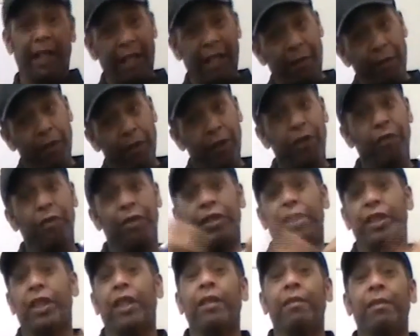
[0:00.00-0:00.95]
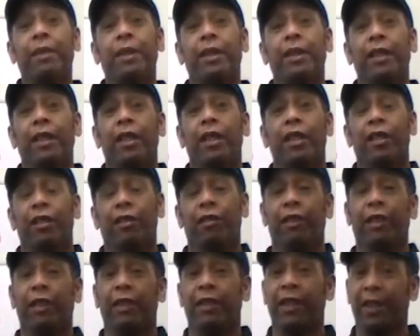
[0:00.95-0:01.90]
and when you achieve it,
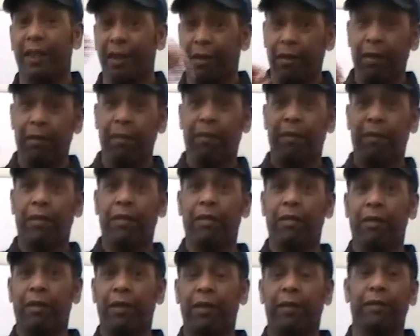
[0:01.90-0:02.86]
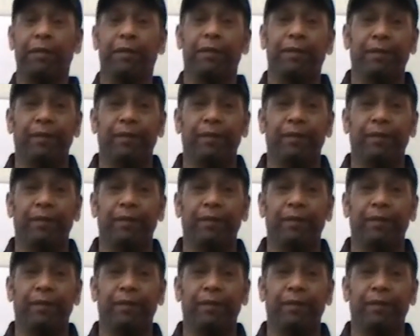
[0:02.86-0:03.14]
you can tick it off. Got it.